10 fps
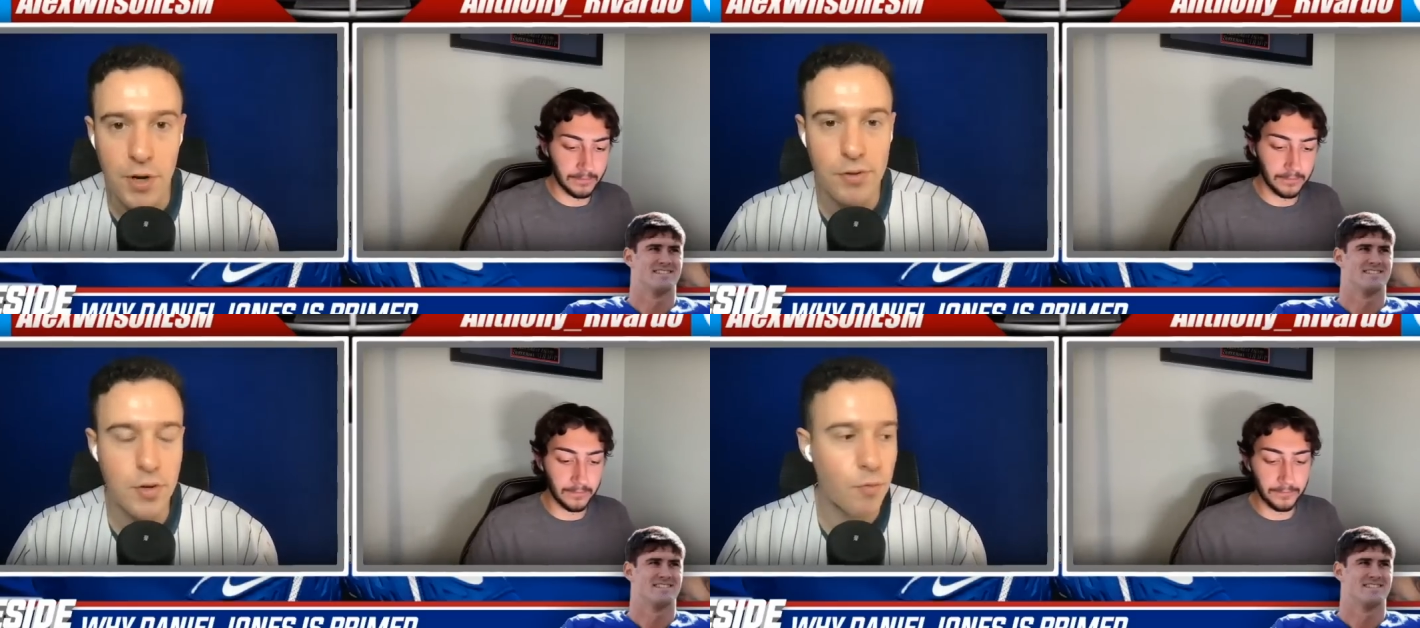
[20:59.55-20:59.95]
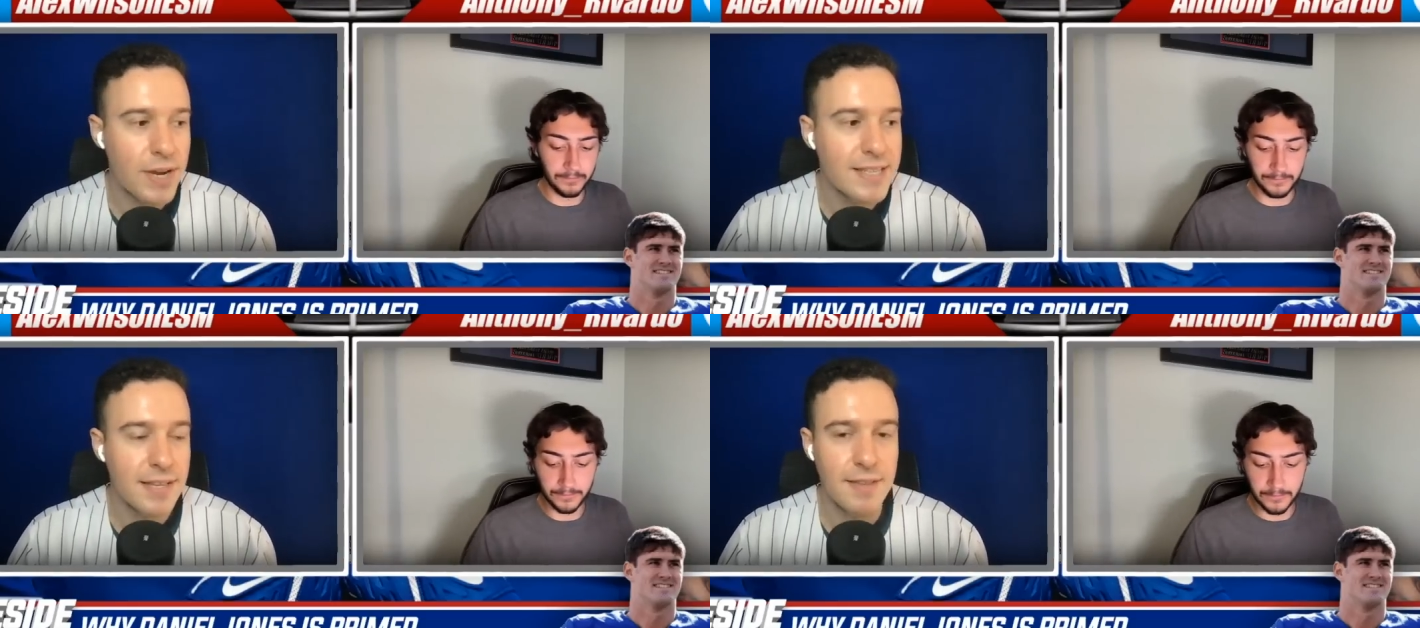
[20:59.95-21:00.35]
Speaker 1: You know, there's a
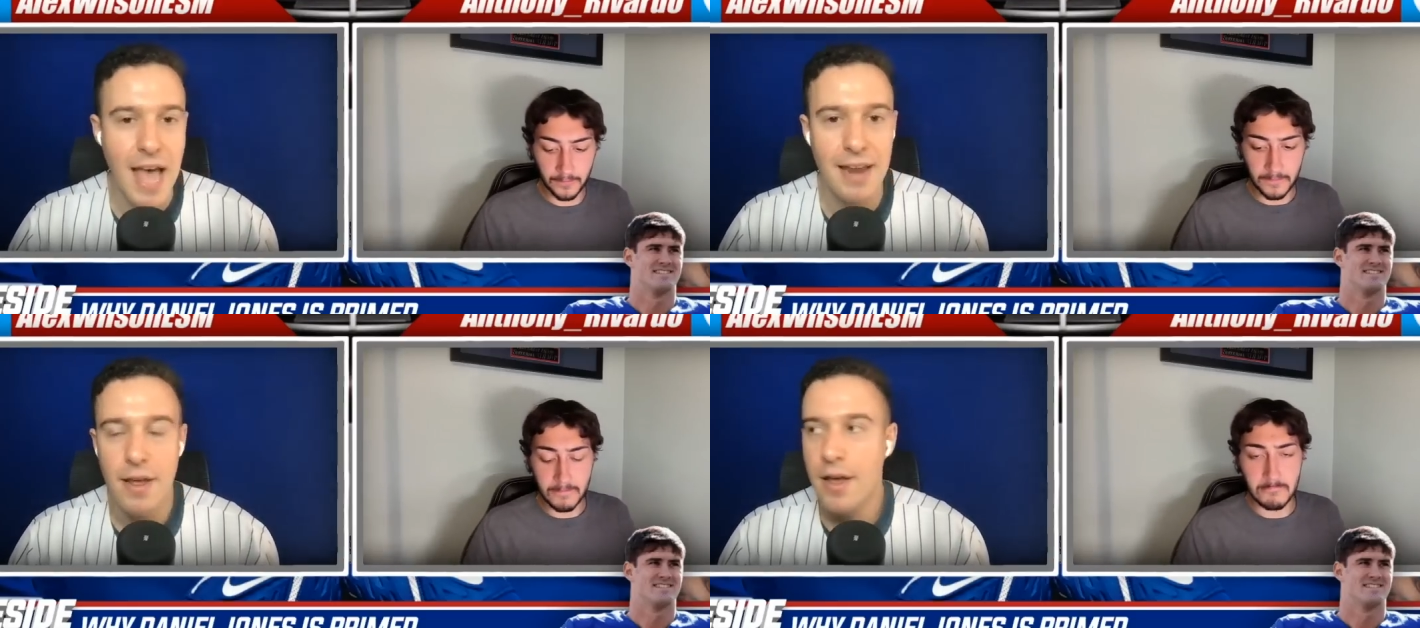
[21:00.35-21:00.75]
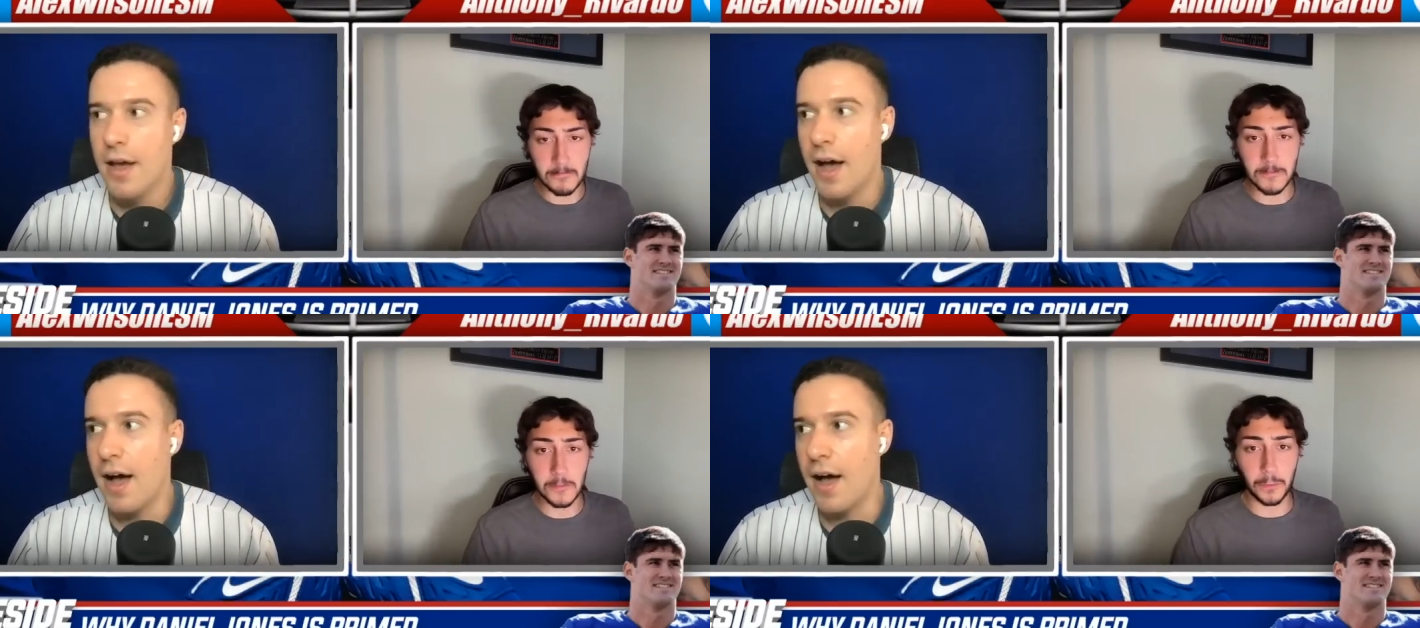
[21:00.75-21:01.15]
reason that
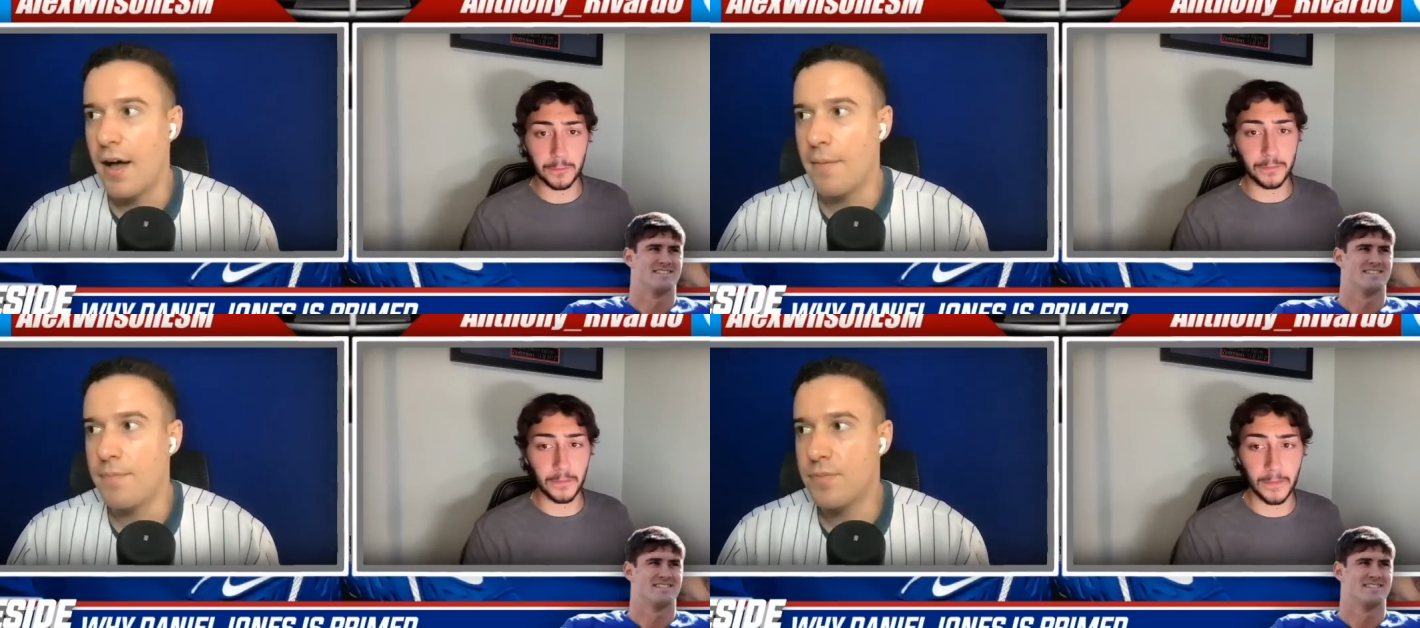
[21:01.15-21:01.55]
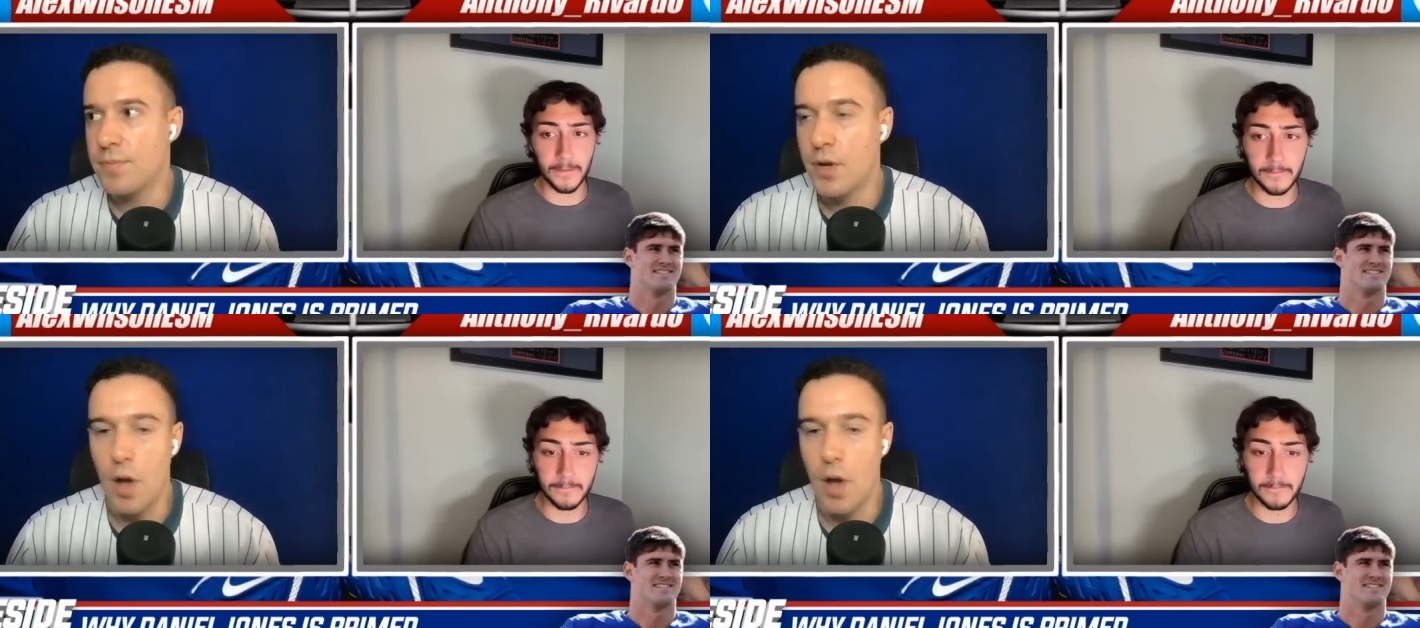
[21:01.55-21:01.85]
the